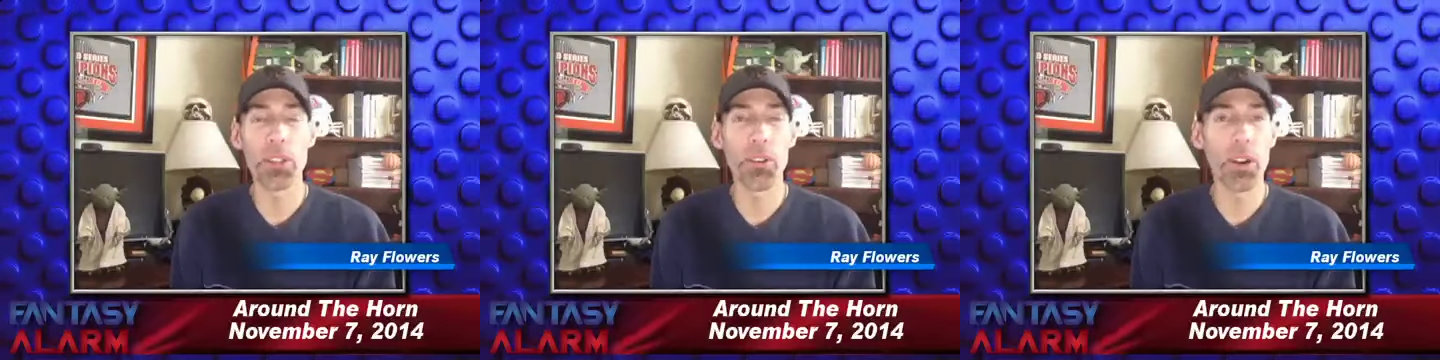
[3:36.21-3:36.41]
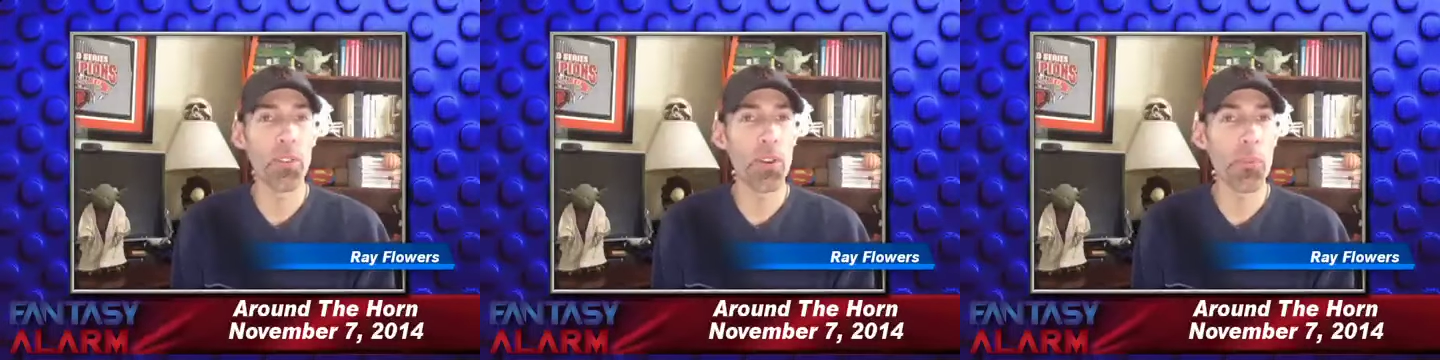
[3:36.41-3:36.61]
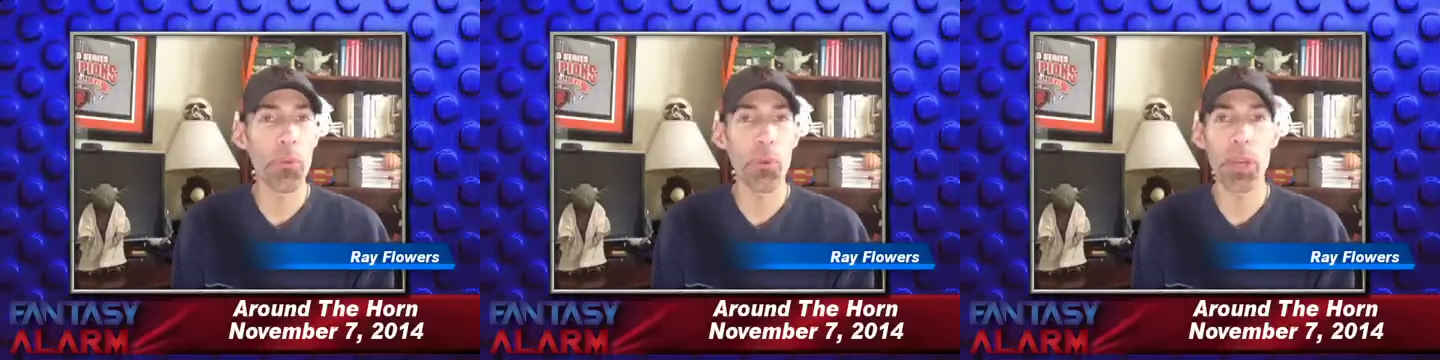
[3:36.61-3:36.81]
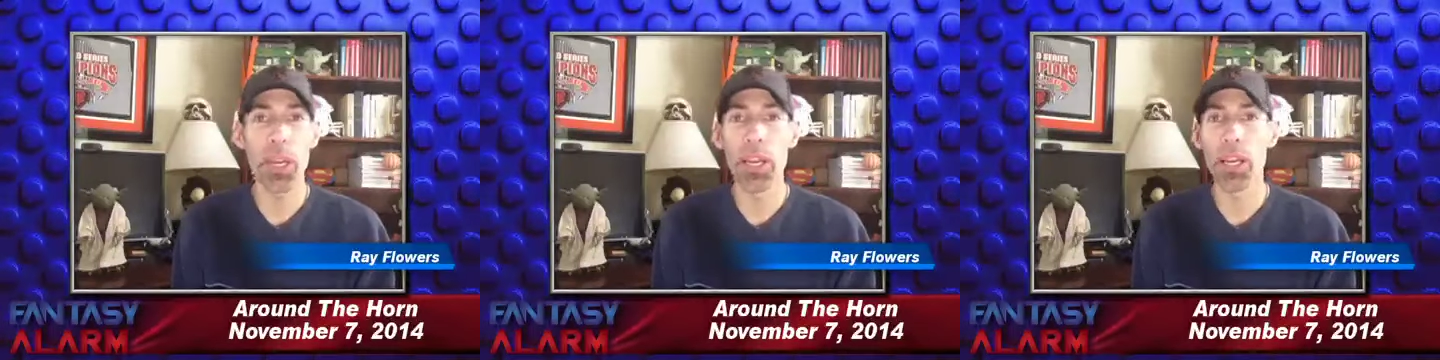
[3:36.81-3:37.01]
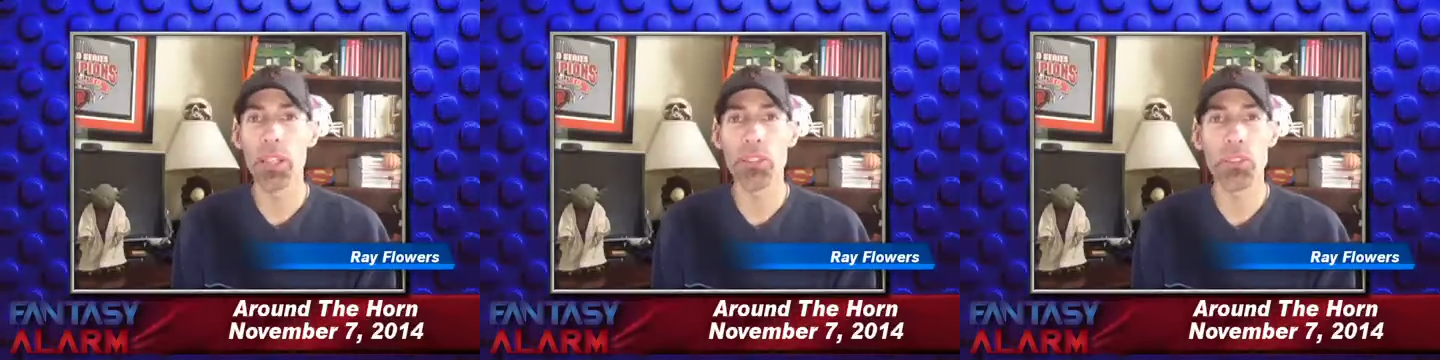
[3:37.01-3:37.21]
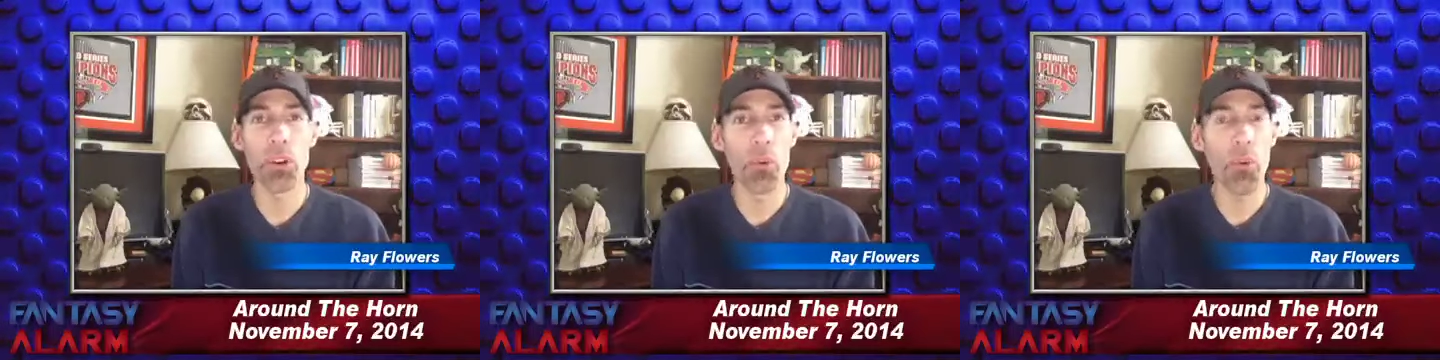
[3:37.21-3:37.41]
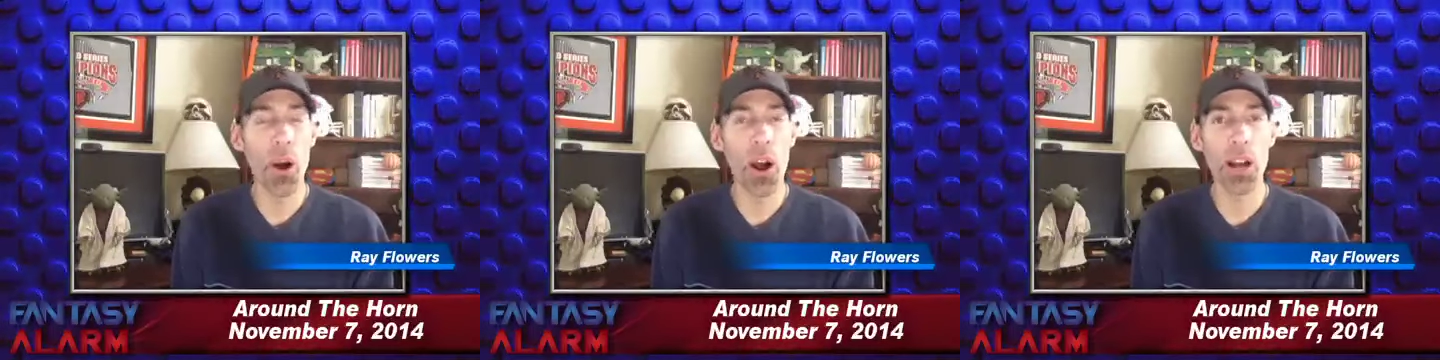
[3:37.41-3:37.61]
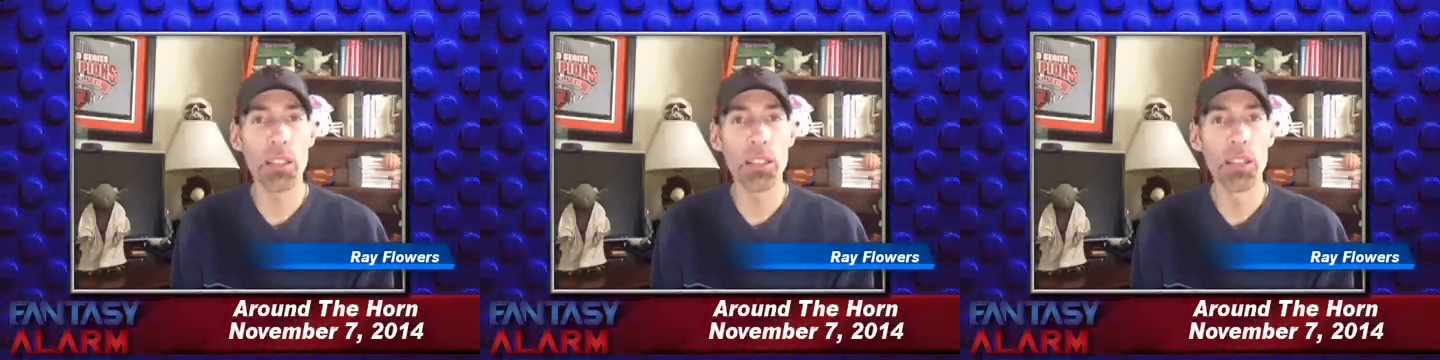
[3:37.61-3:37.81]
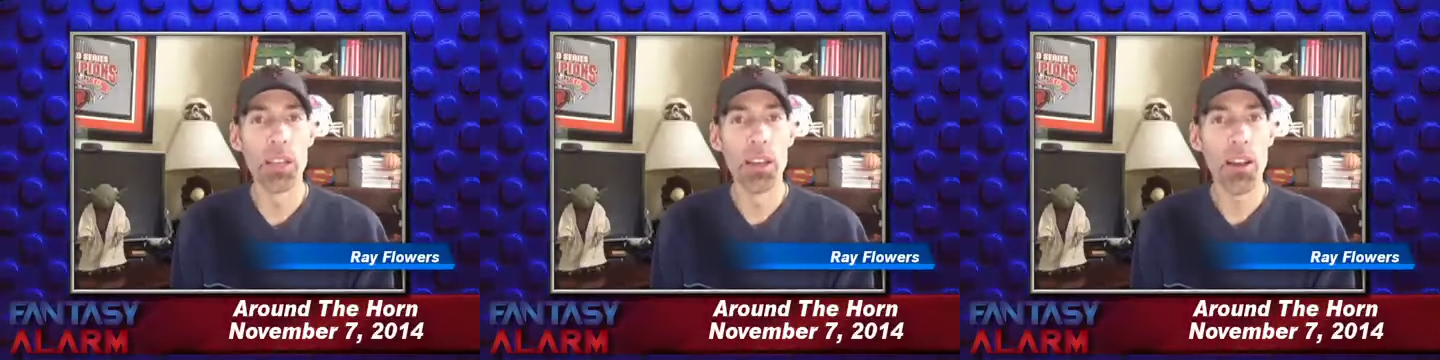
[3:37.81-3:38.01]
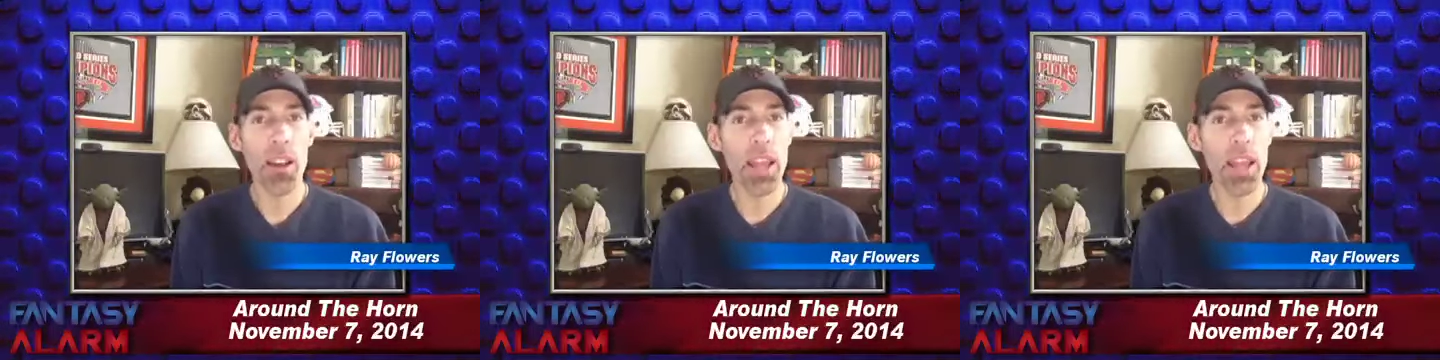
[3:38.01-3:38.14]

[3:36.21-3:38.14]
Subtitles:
you know, giving up 3 hits, no walks.